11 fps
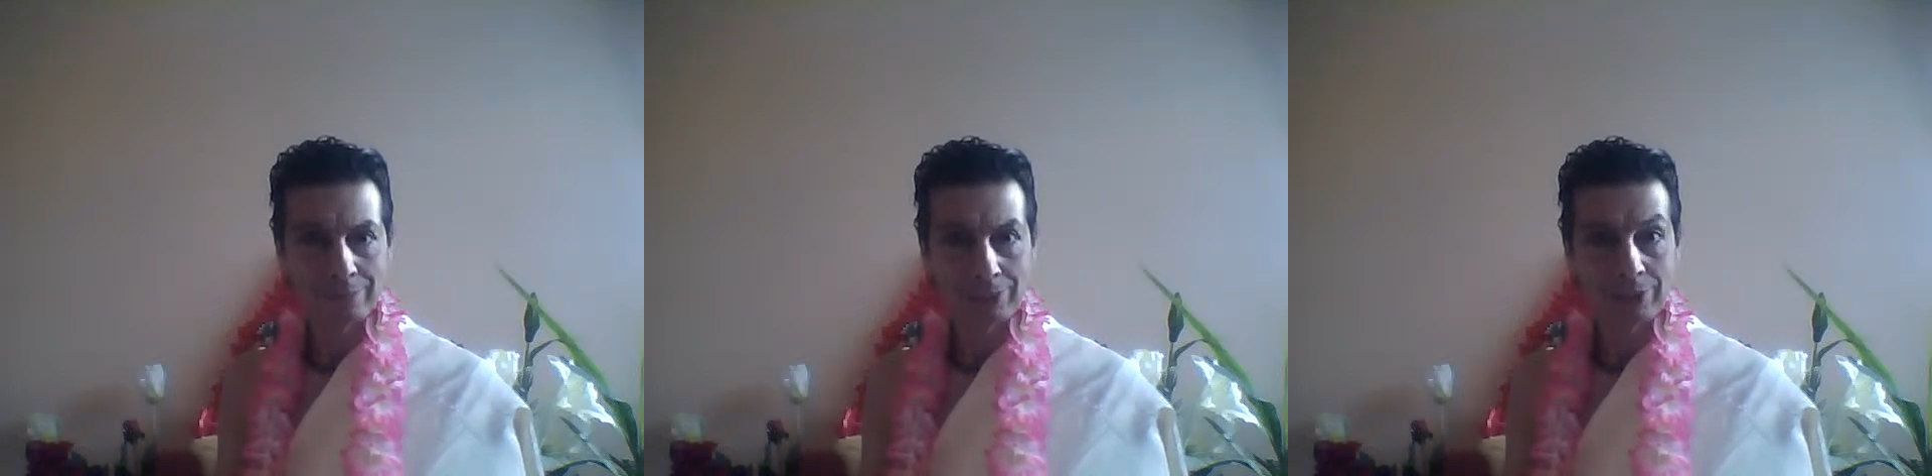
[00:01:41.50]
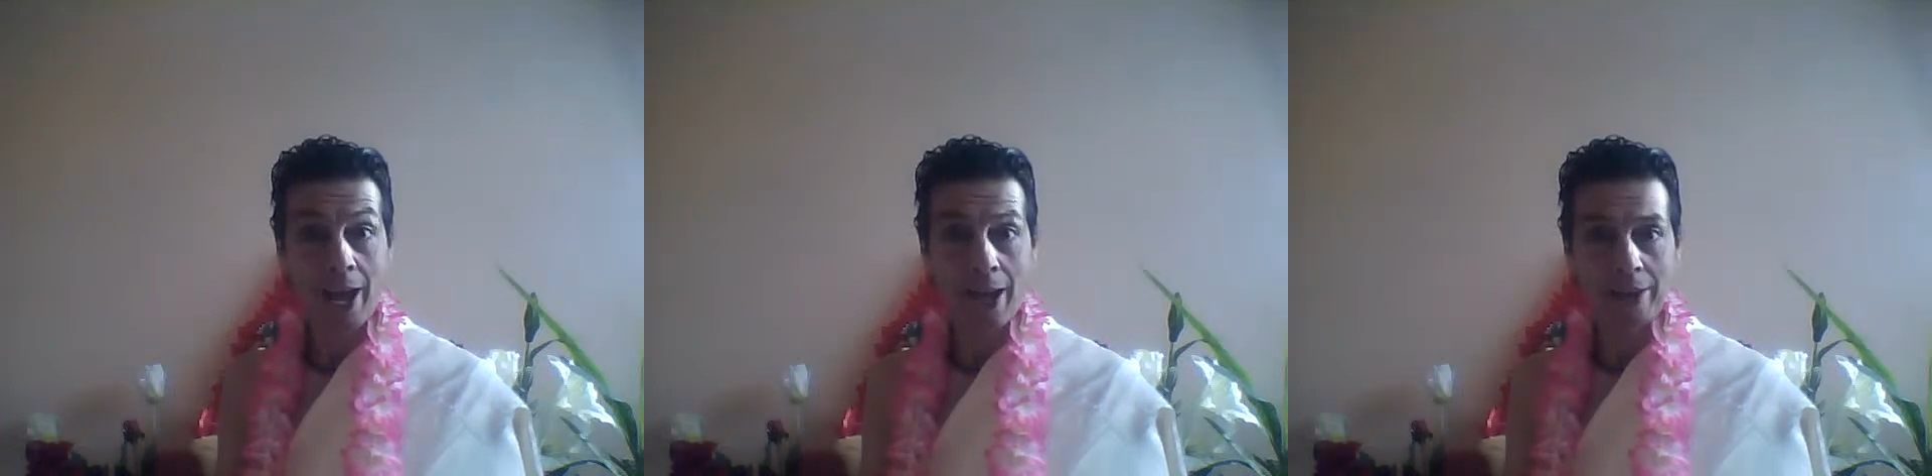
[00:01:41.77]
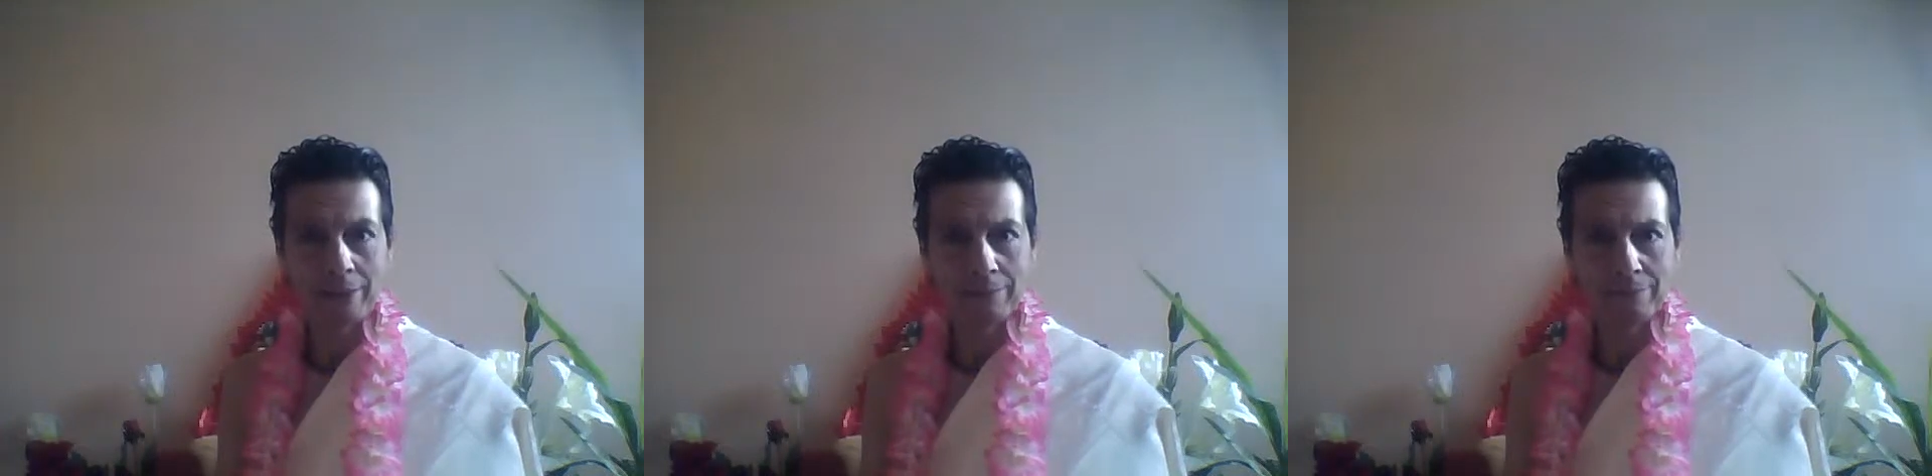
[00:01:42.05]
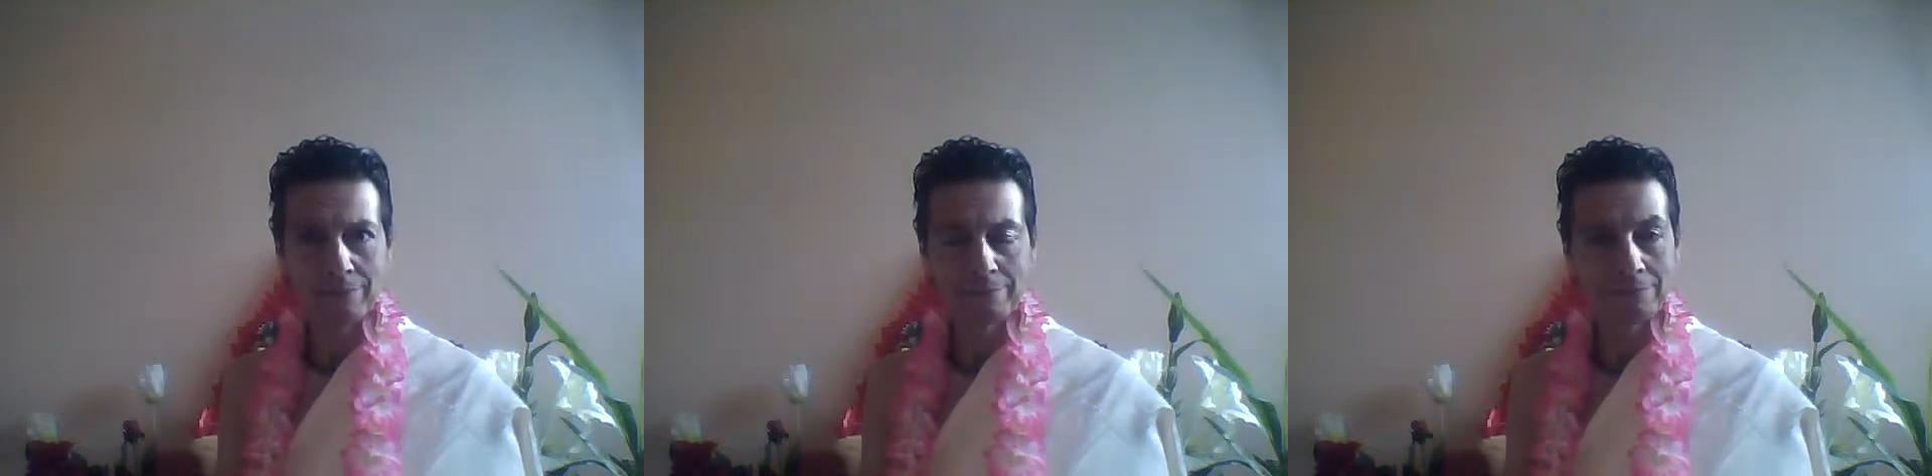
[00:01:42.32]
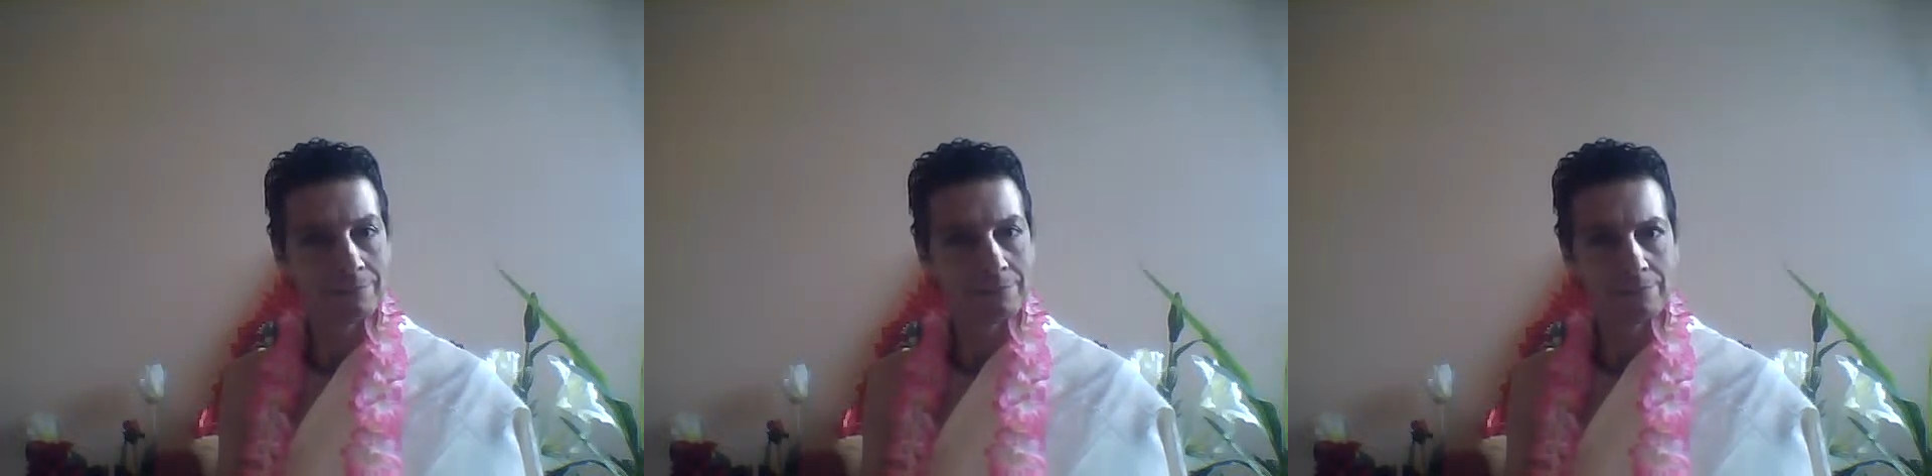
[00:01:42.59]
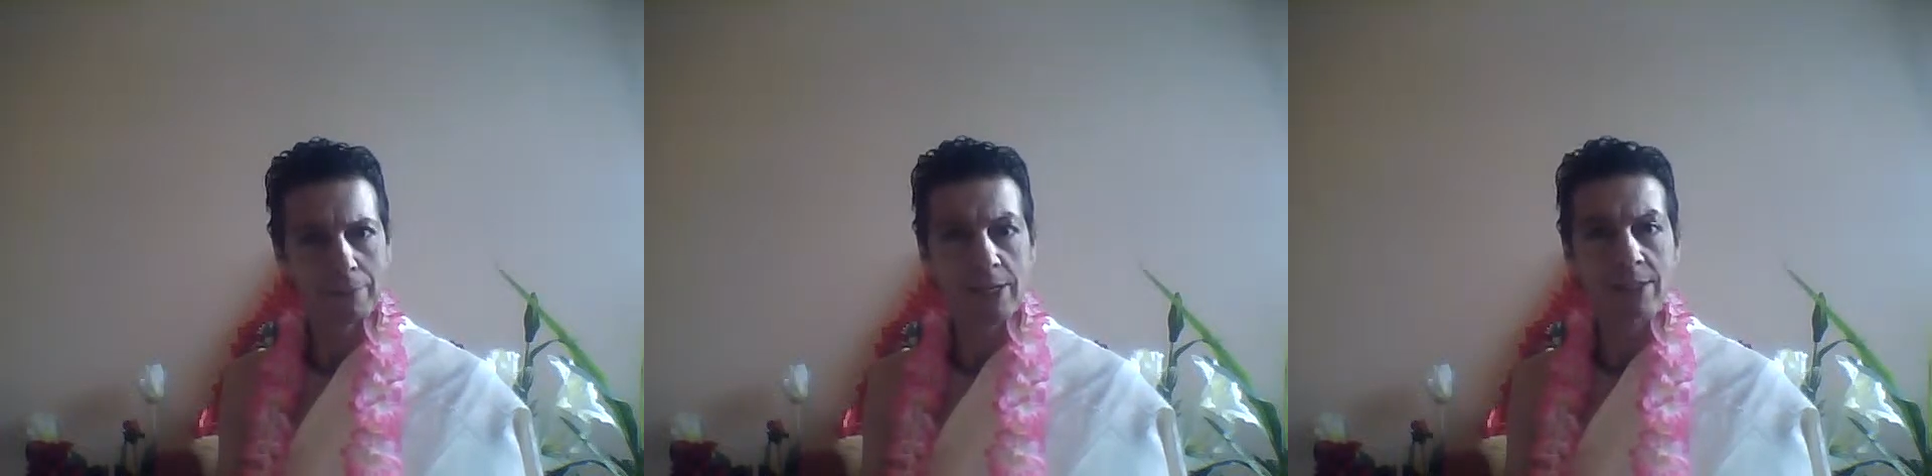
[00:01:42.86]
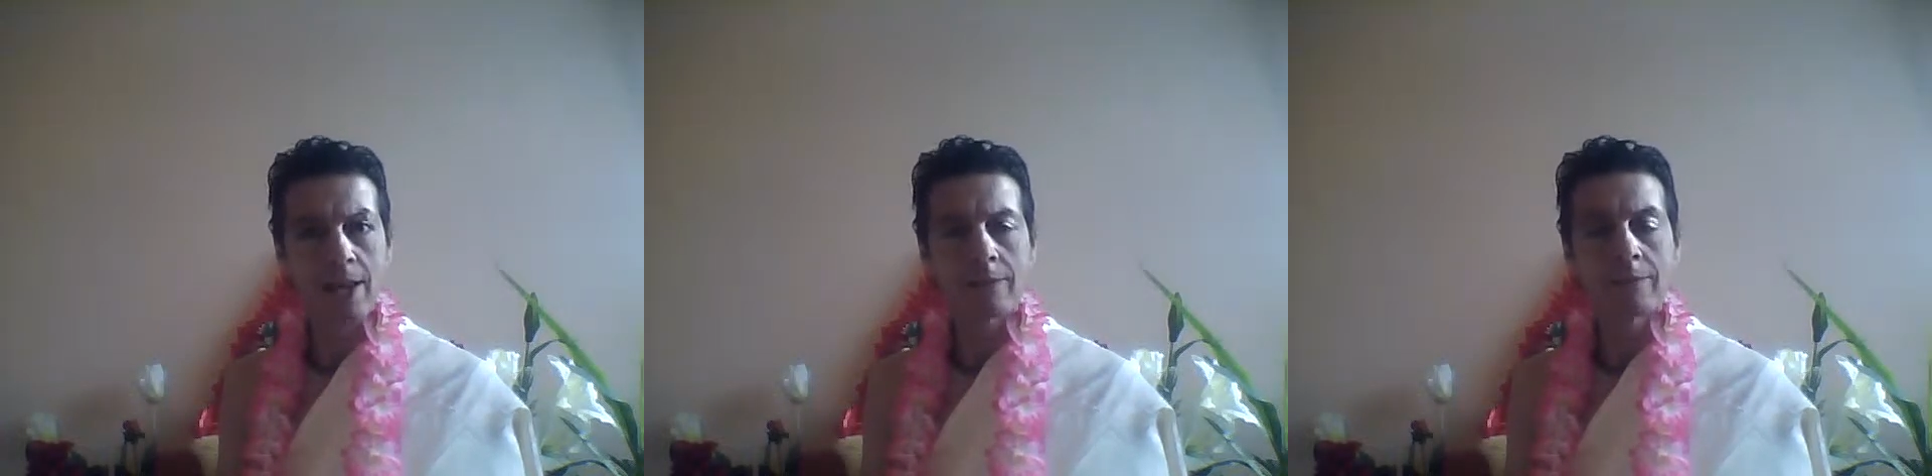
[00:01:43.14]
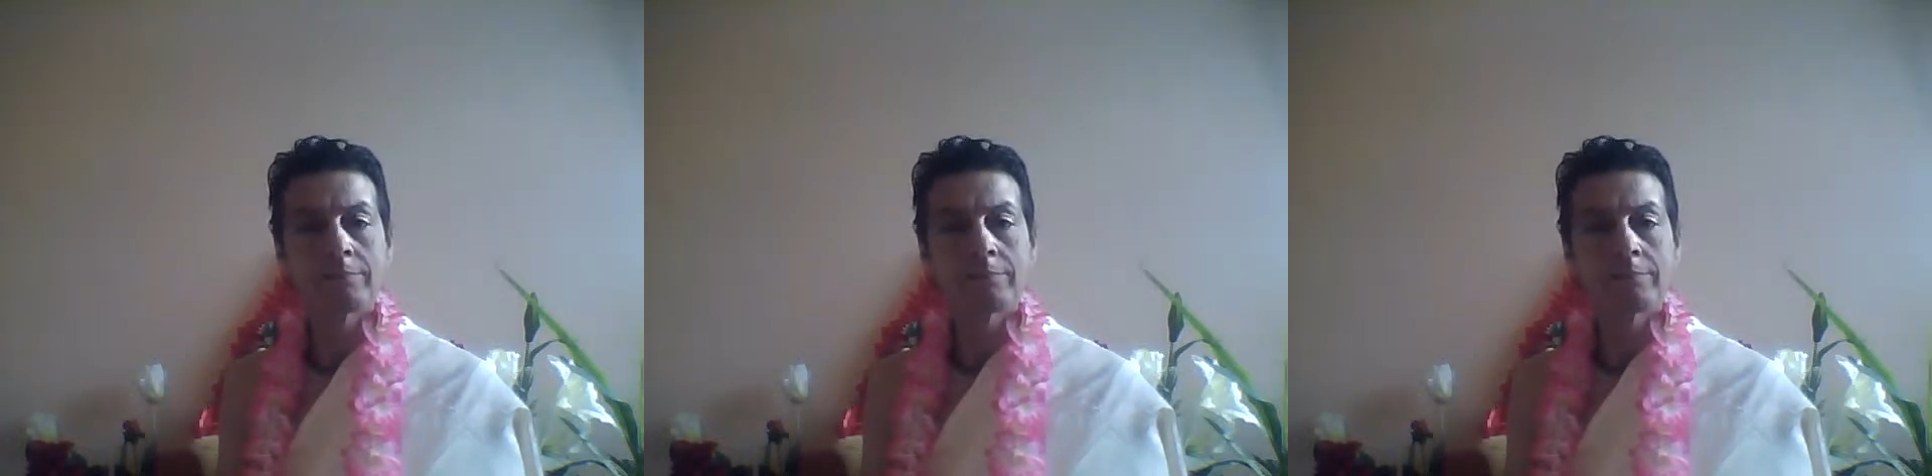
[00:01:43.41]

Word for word: son, my son,